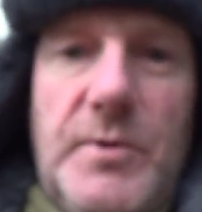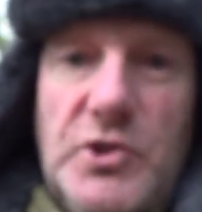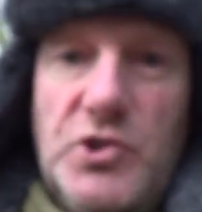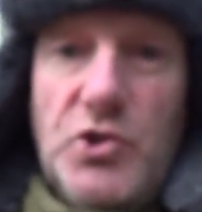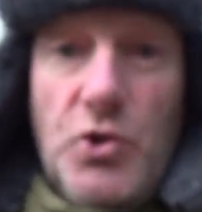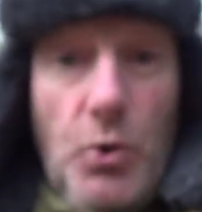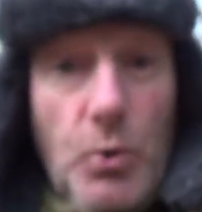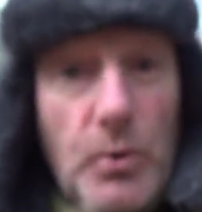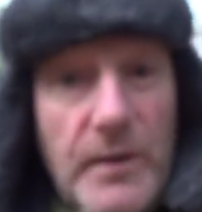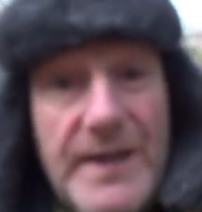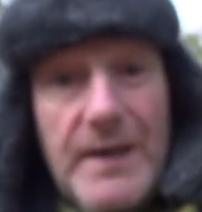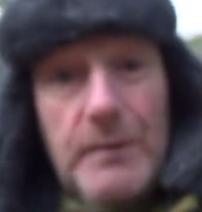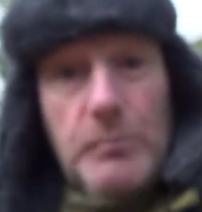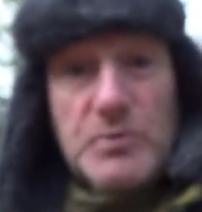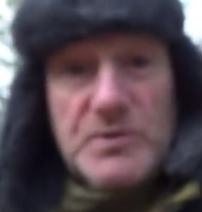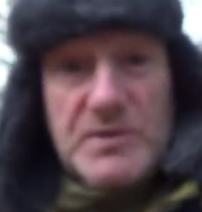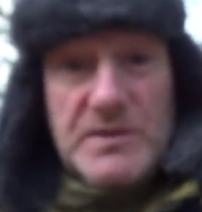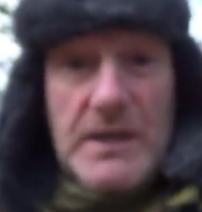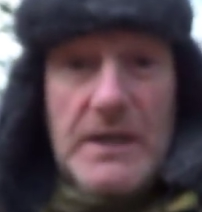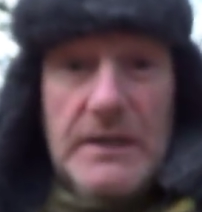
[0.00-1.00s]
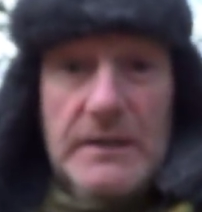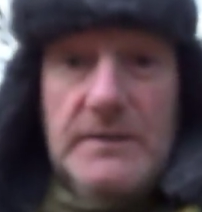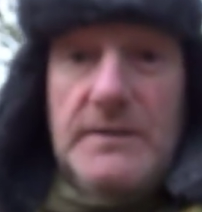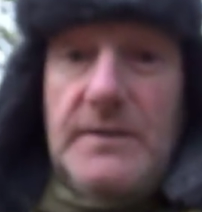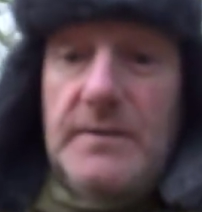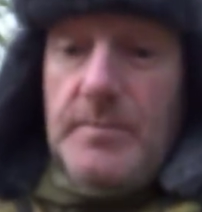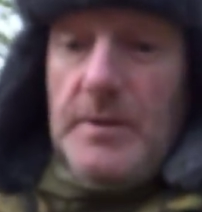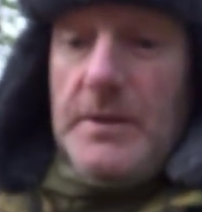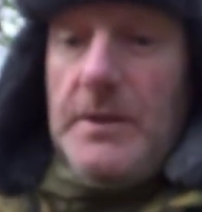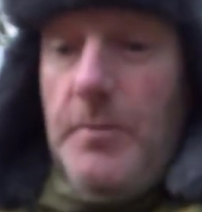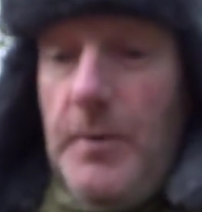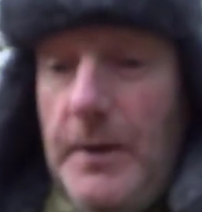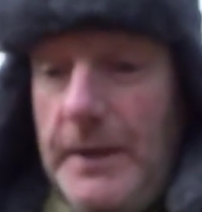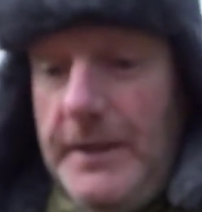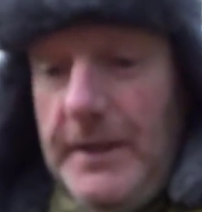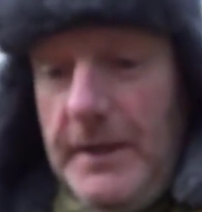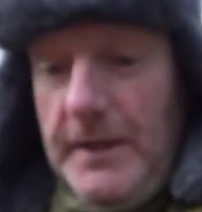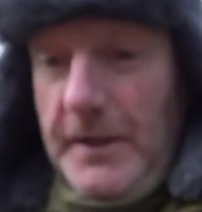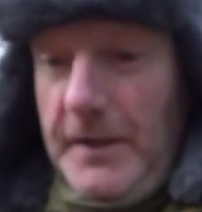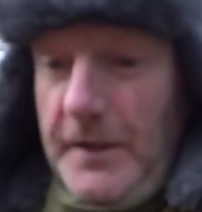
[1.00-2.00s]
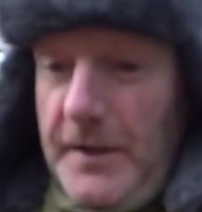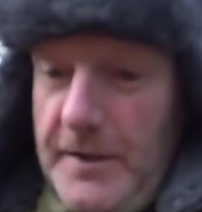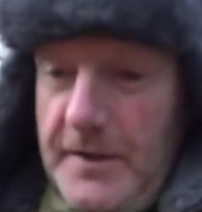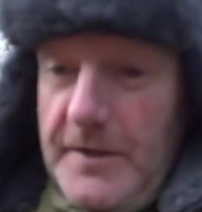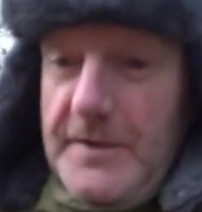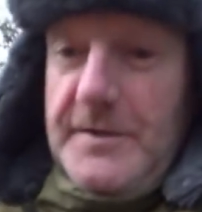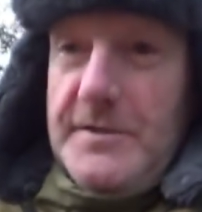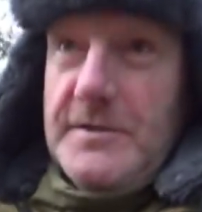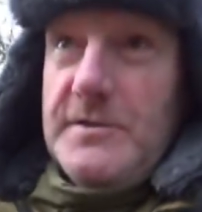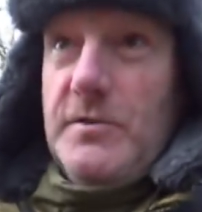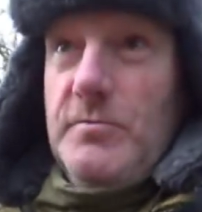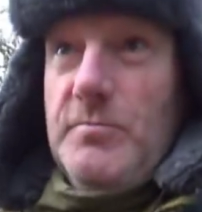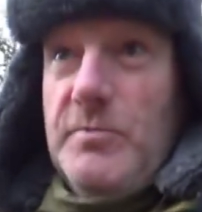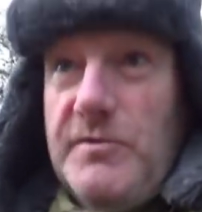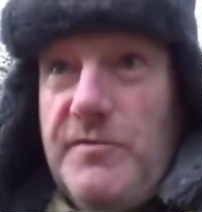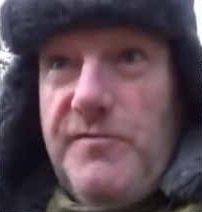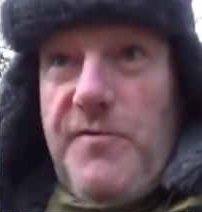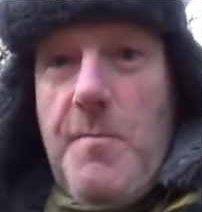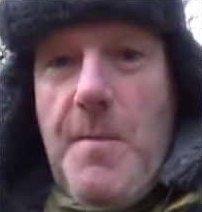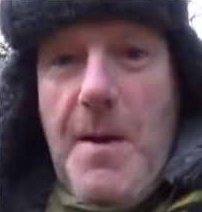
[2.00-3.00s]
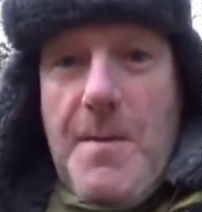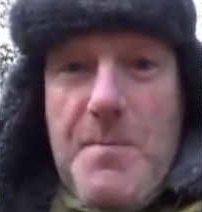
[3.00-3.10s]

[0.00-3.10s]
they patrol the outside, by the way. So much for